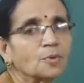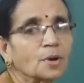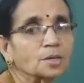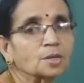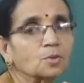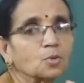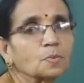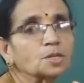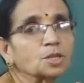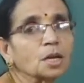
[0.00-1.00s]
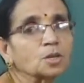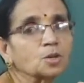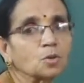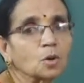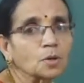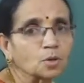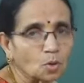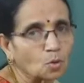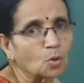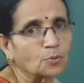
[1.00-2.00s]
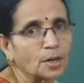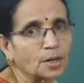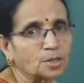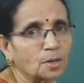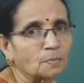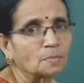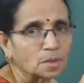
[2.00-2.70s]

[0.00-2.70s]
function would be changed over to cofunction.